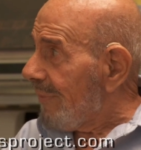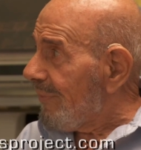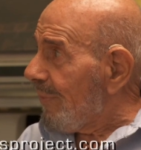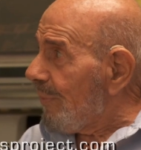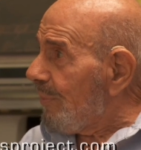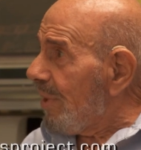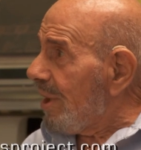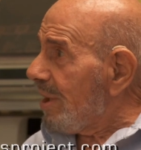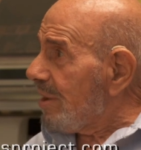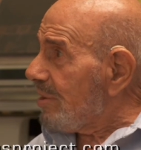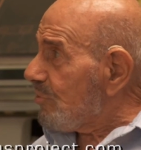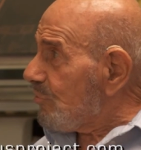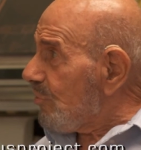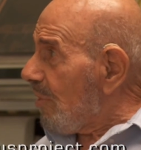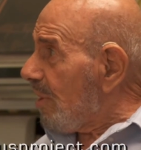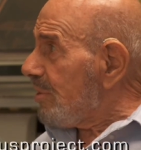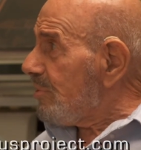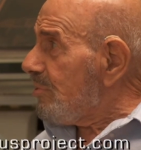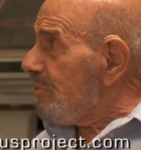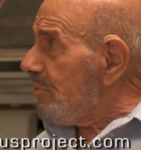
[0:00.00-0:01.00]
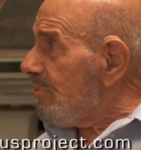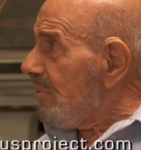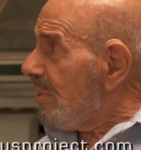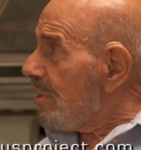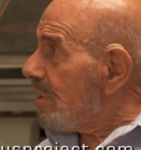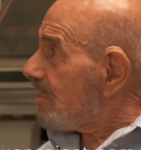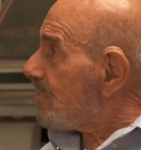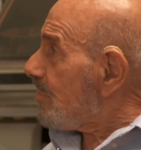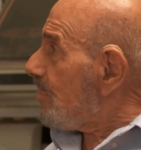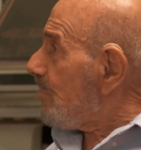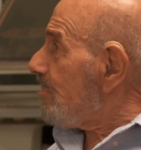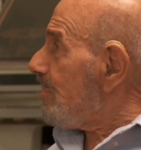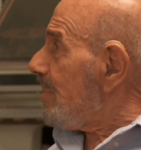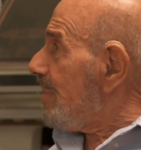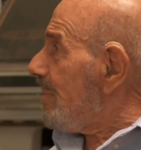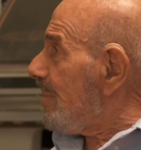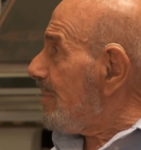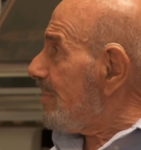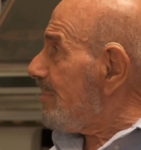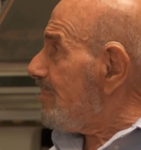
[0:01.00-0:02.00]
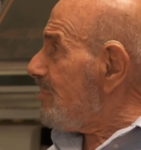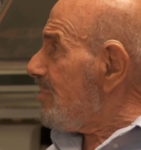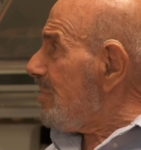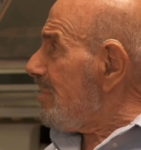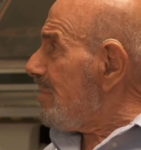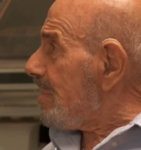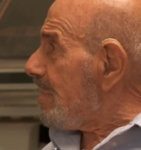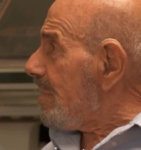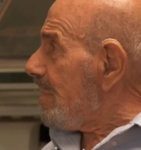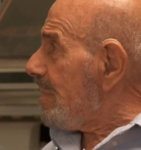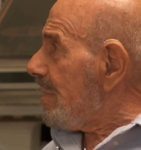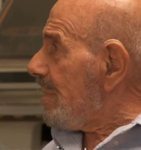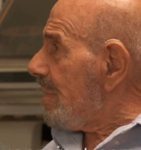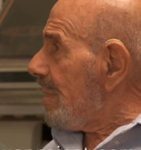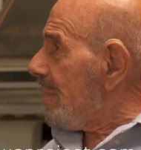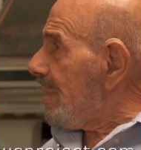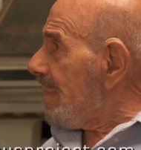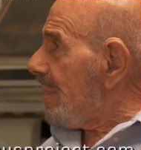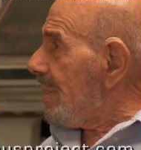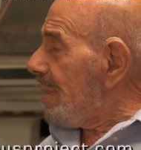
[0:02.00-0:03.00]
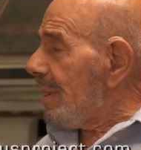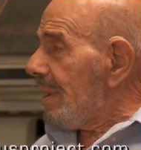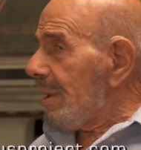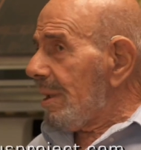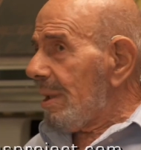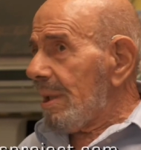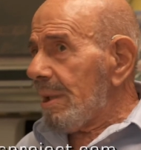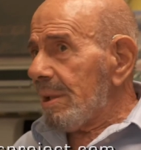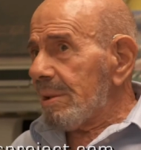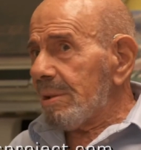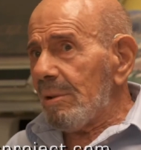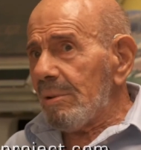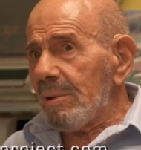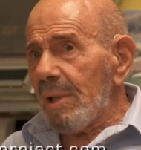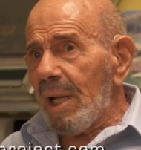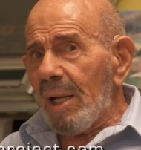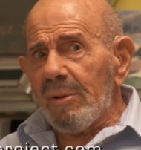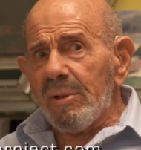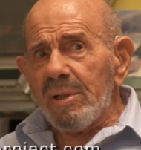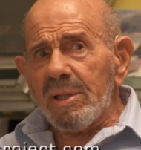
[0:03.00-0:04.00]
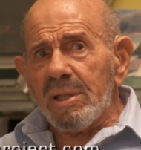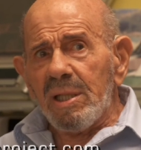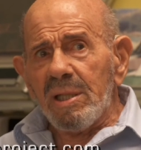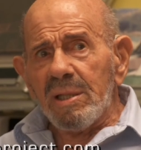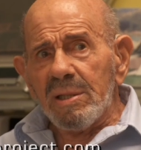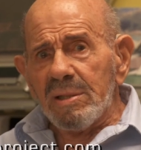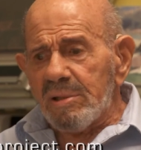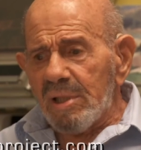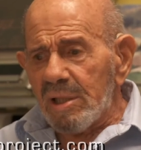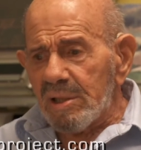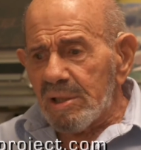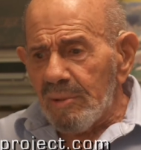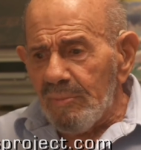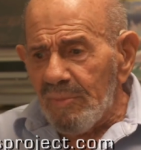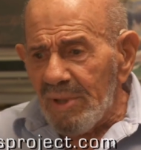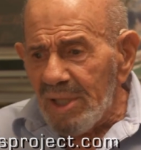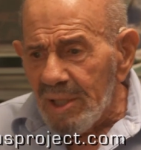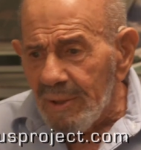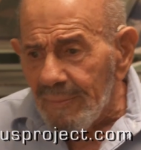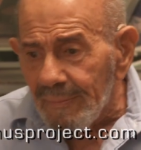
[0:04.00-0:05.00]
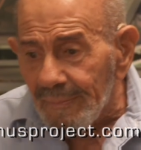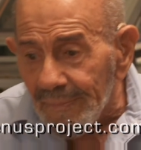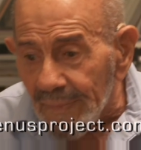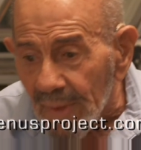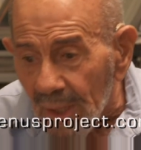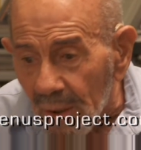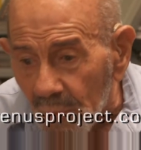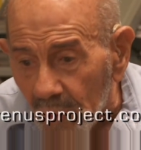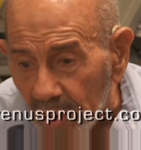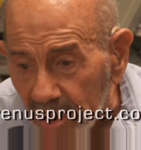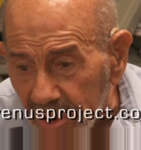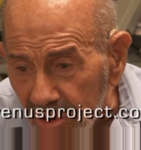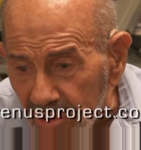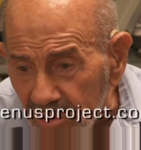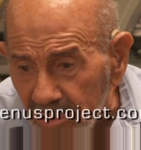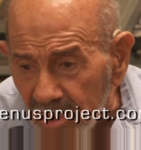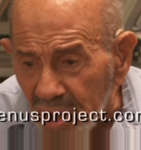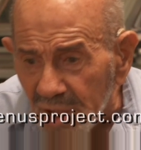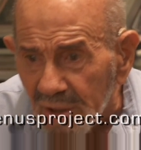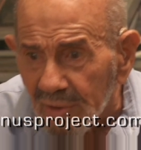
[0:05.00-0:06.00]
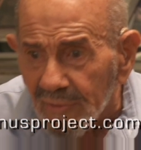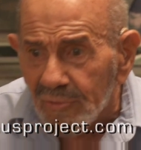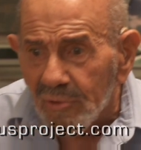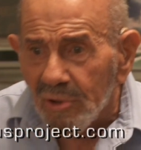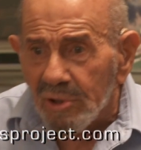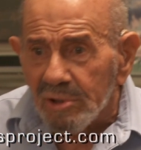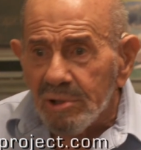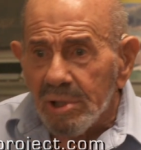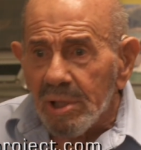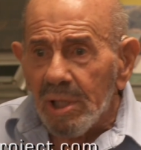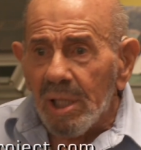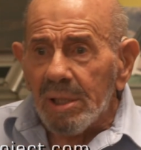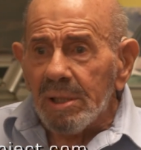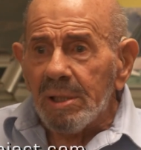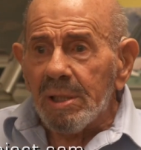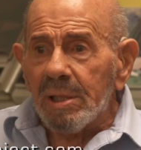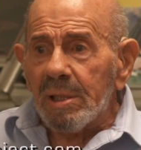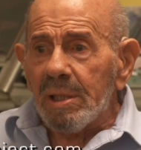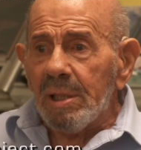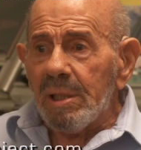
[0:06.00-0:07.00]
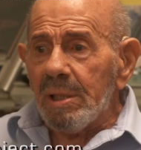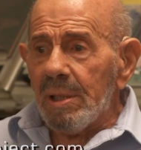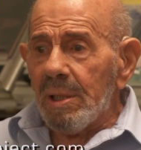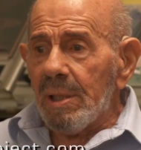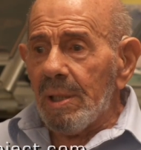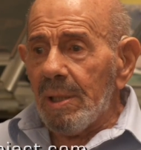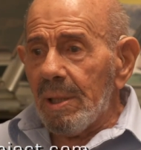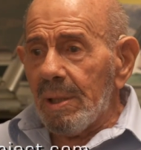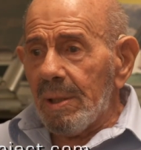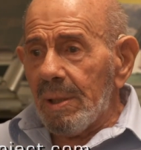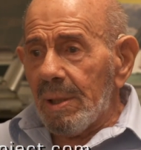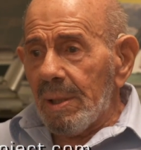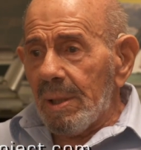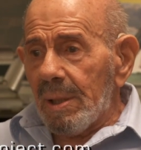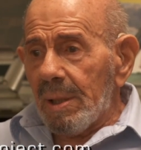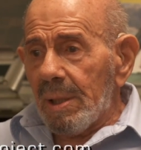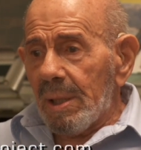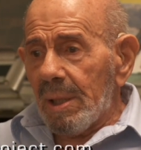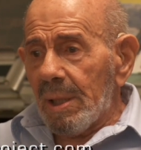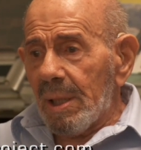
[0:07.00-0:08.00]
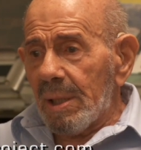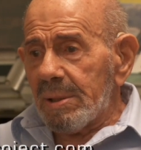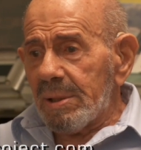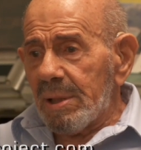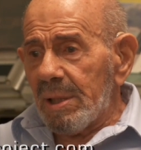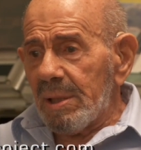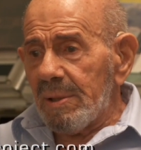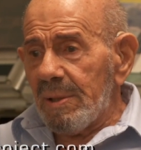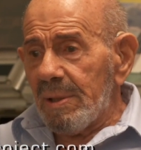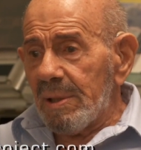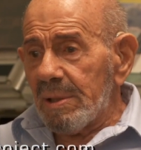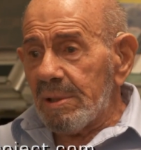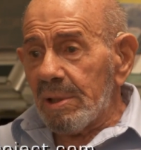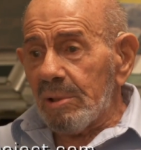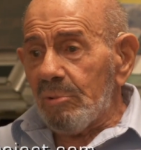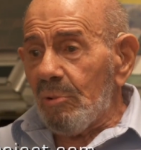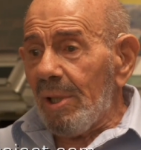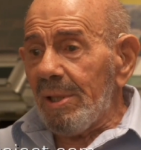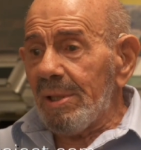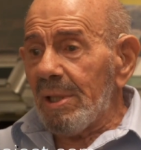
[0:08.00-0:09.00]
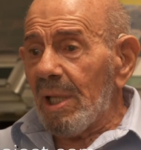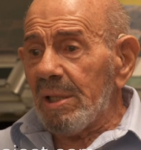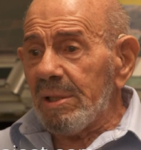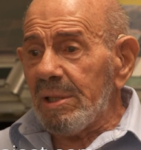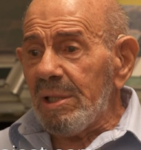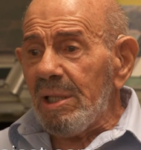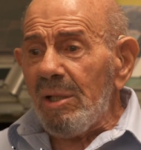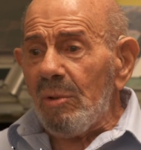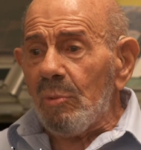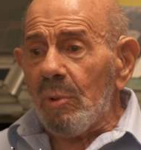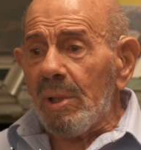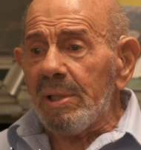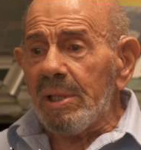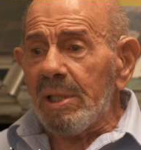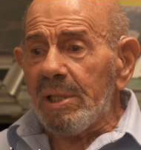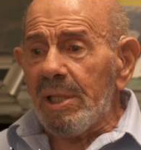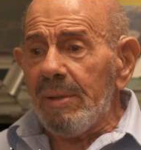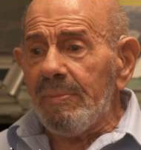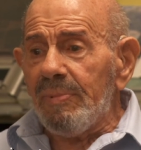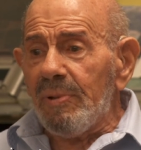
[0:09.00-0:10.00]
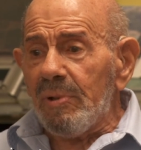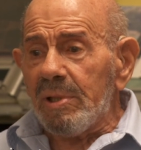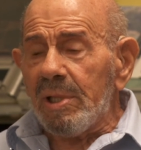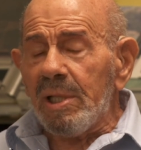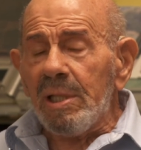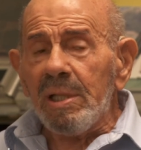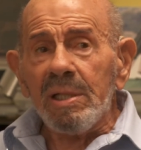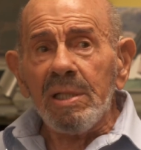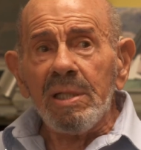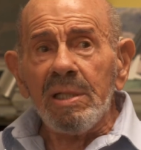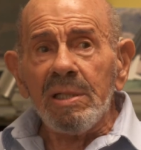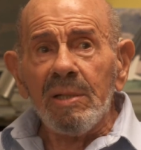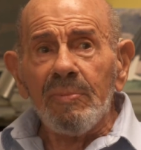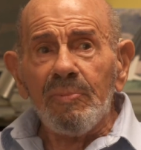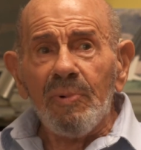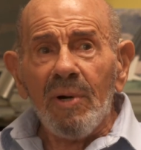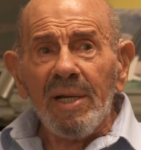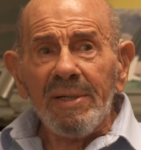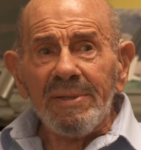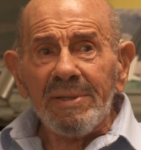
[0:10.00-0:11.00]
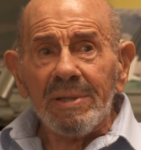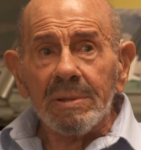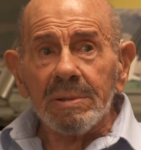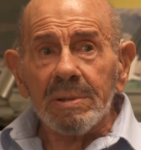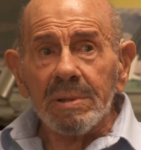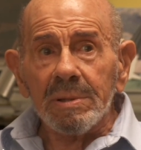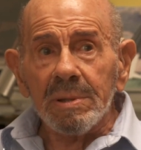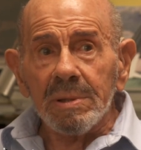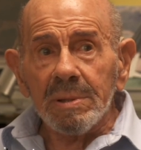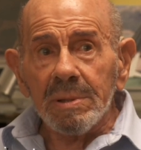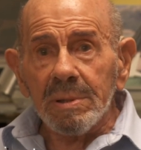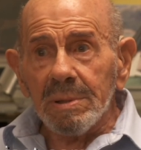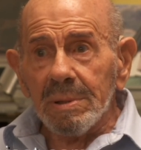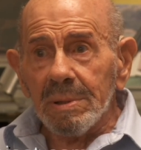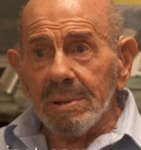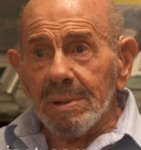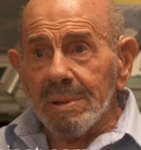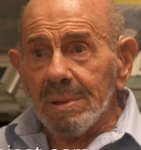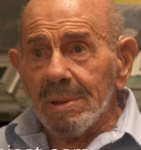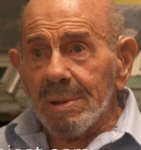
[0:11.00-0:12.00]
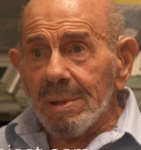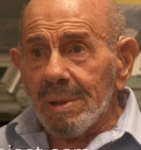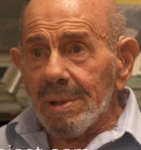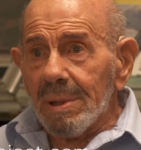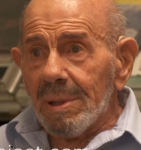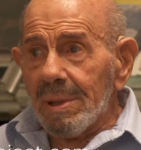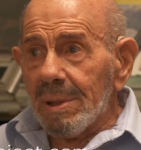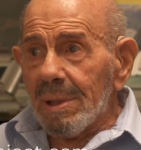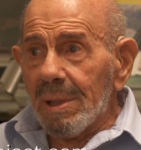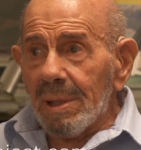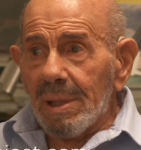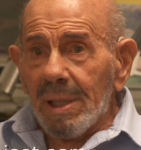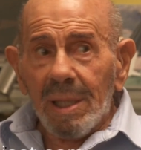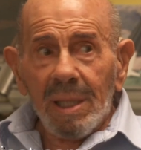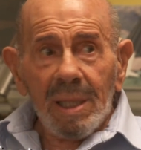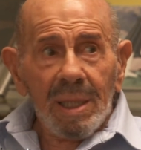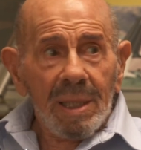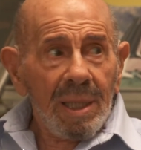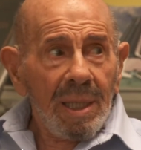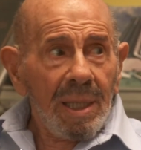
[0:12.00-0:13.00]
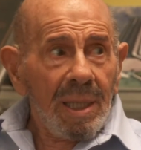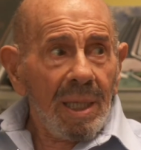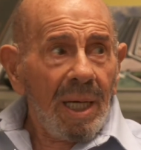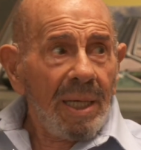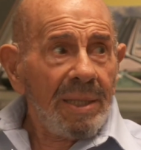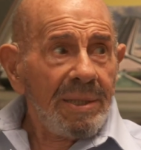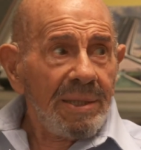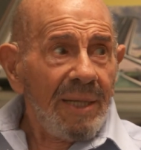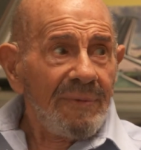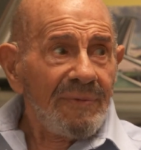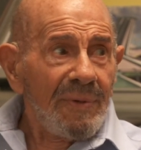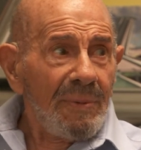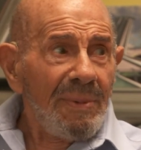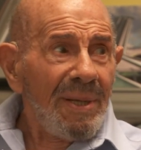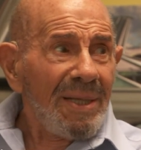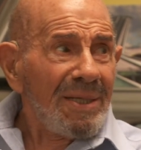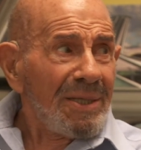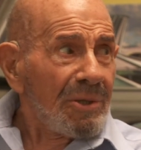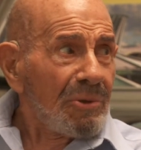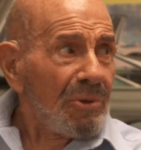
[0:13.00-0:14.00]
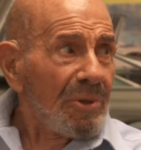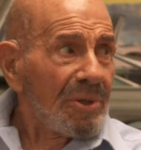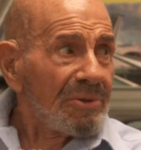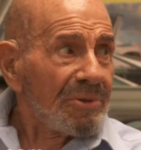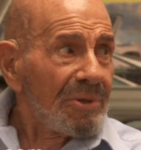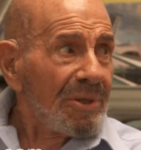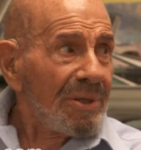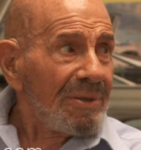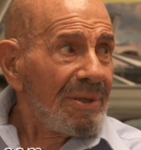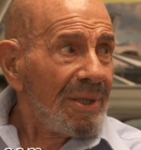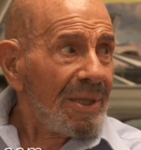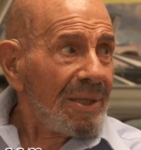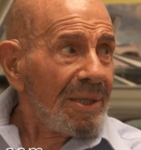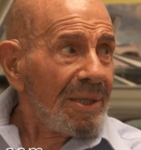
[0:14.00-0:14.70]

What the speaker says: a man strikes you, turn the other cheek. So Larry King said to me, what do you think of Christianity? I said, it's a great idea. Why aren't they putting it into practice? I never met a Christian